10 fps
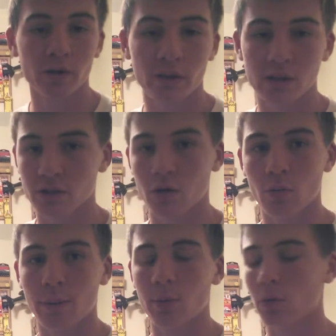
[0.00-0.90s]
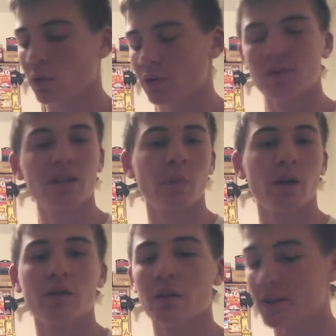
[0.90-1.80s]
test on all my poles, or
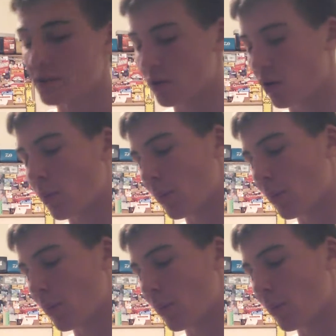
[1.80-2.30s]
6-pound test on all my